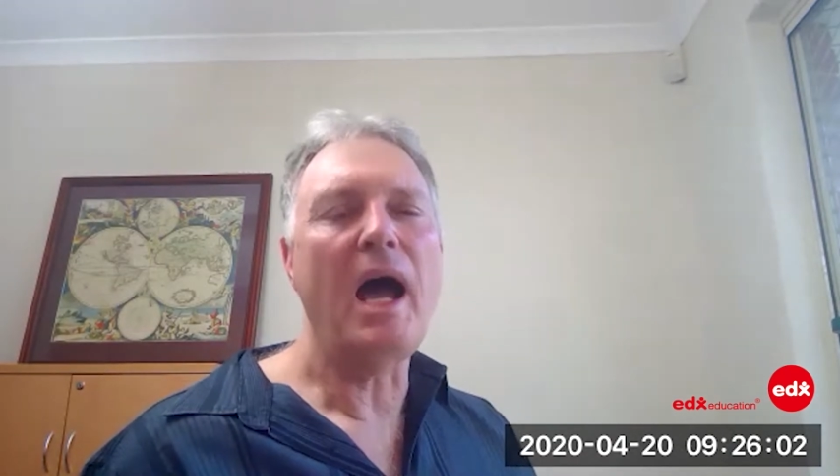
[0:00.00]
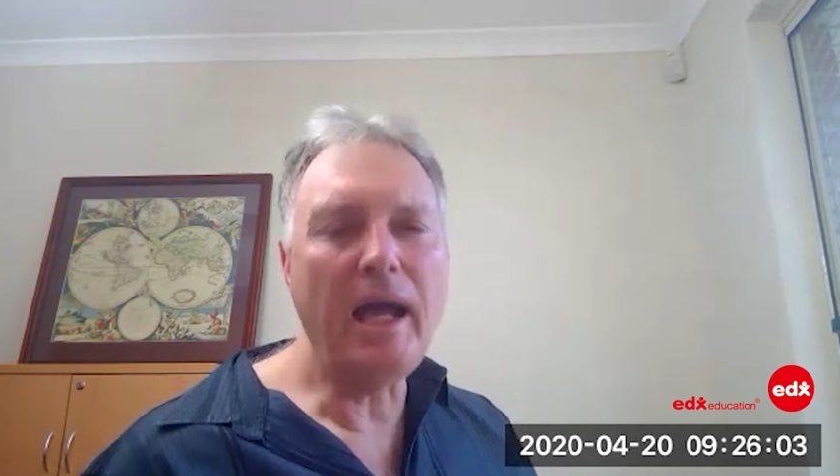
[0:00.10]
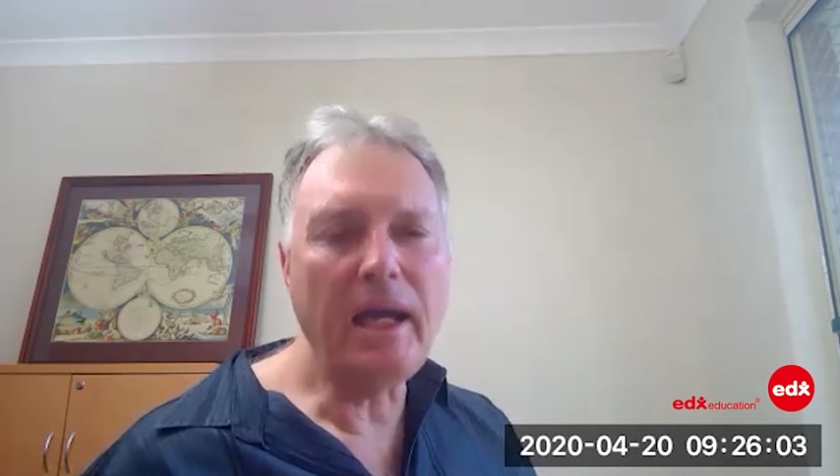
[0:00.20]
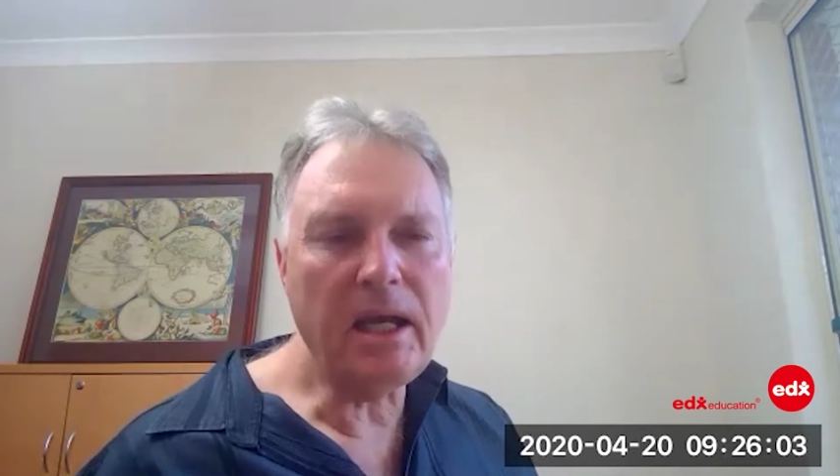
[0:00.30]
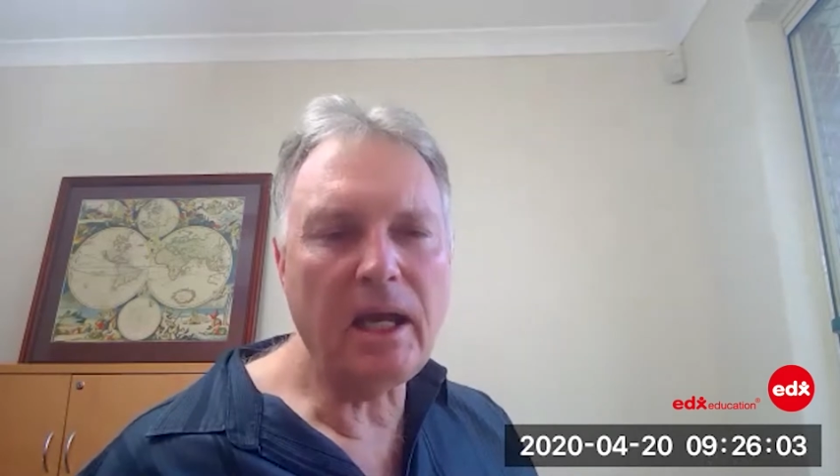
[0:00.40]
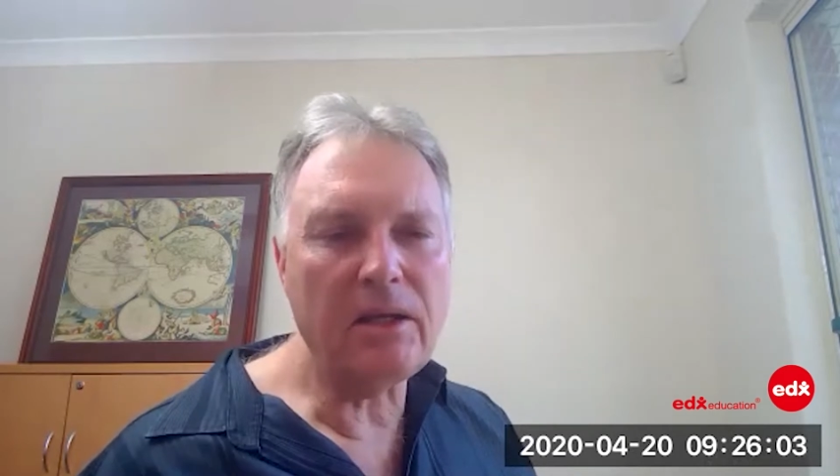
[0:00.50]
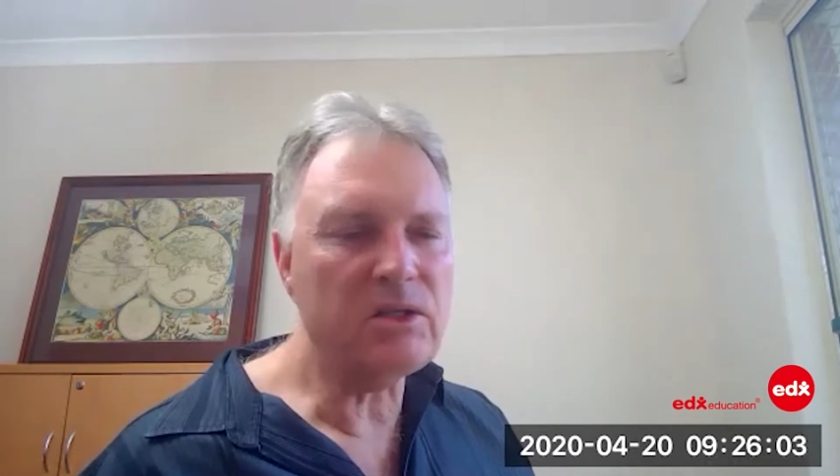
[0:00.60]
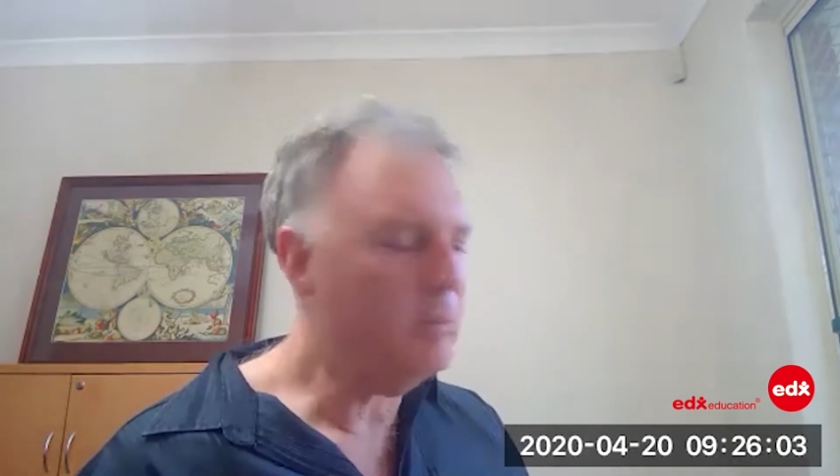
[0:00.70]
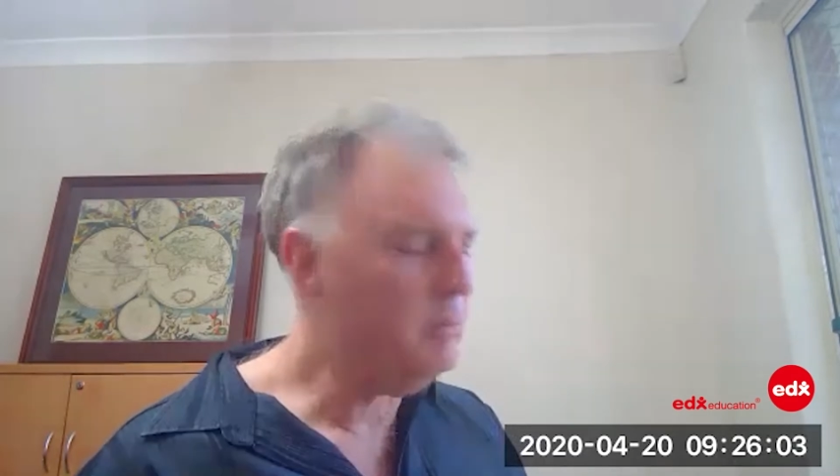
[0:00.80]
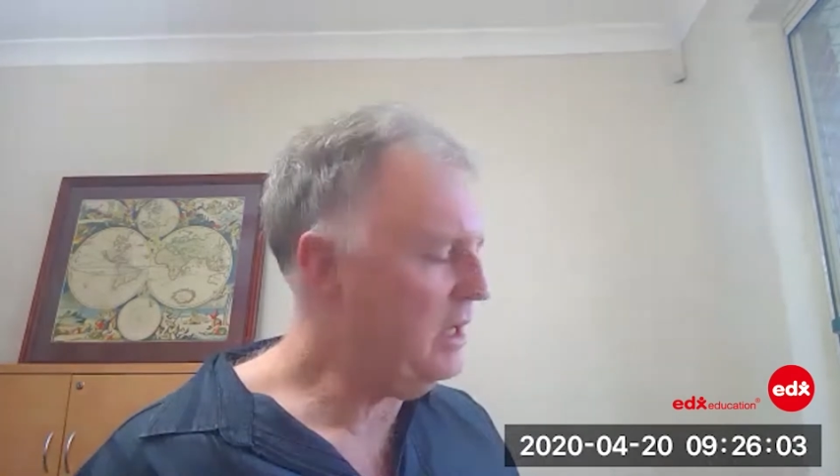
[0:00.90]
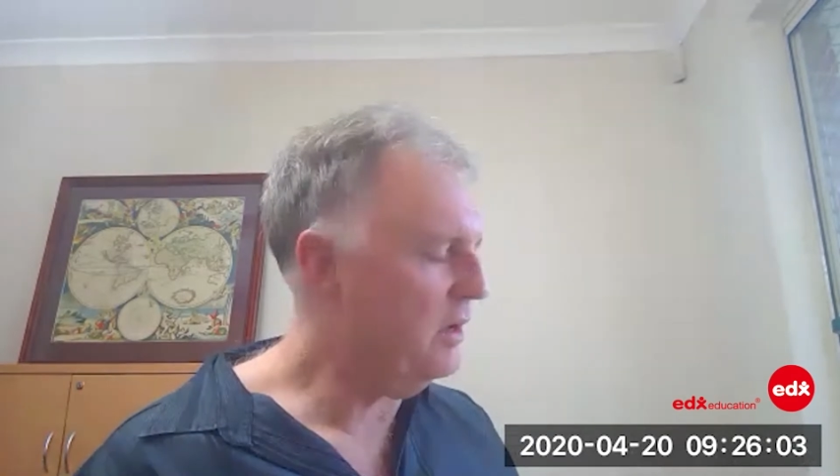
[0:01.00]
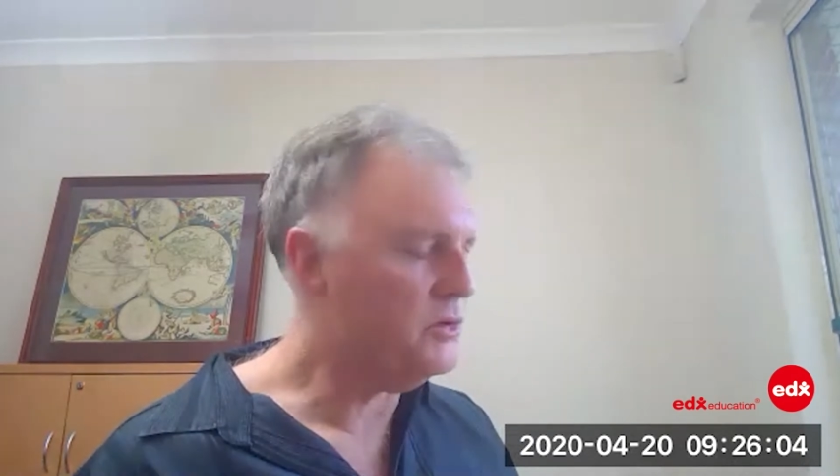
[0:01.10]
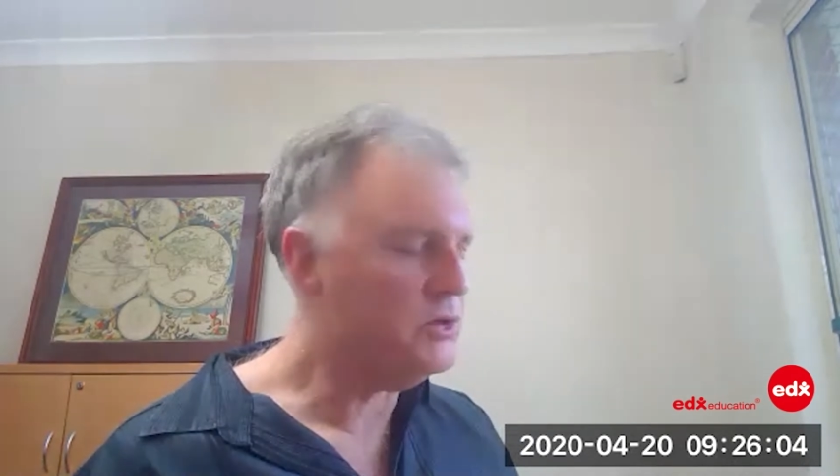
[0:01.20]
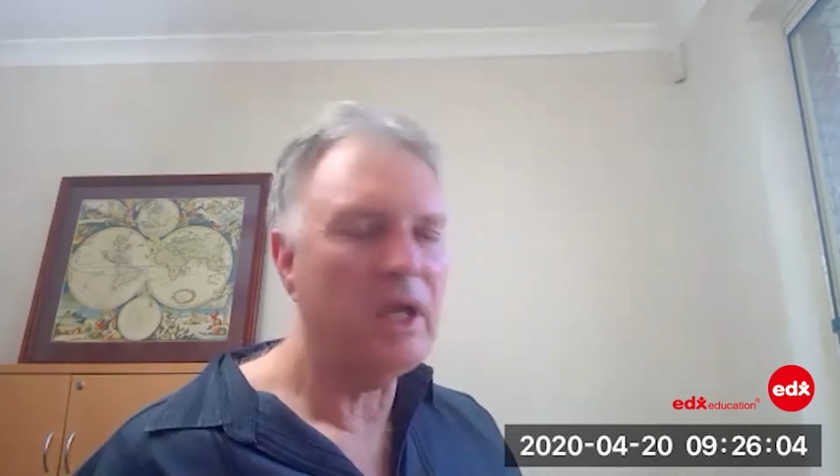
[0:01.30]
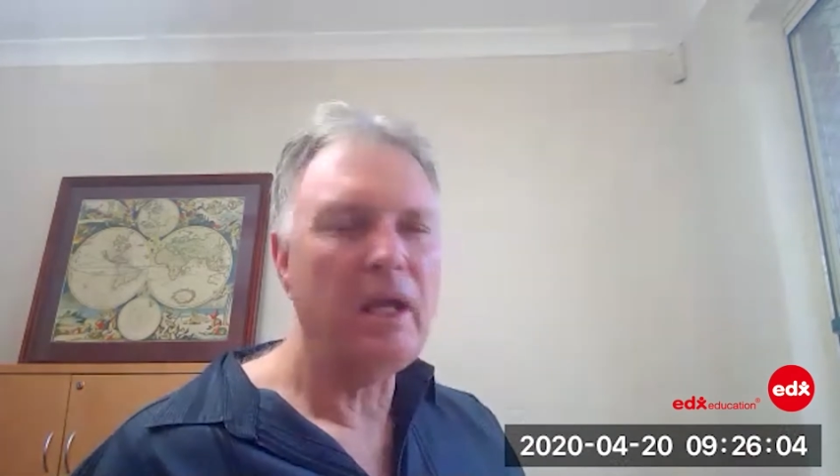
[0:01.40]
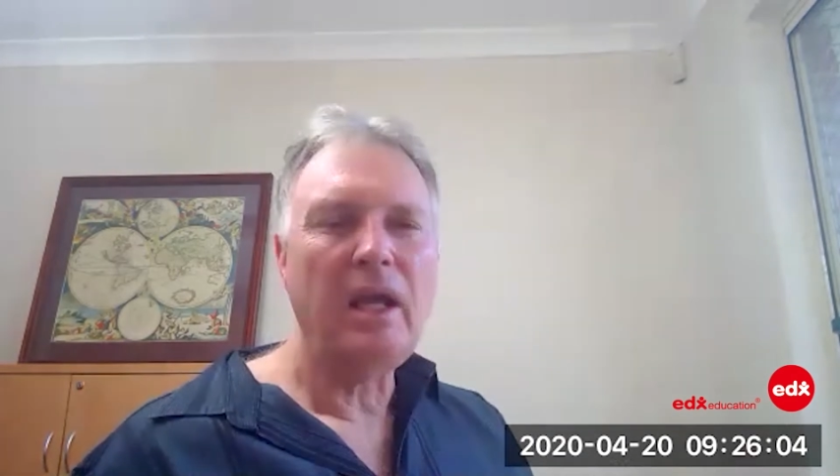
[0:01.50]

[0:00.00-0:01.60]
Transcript: 8 and something else.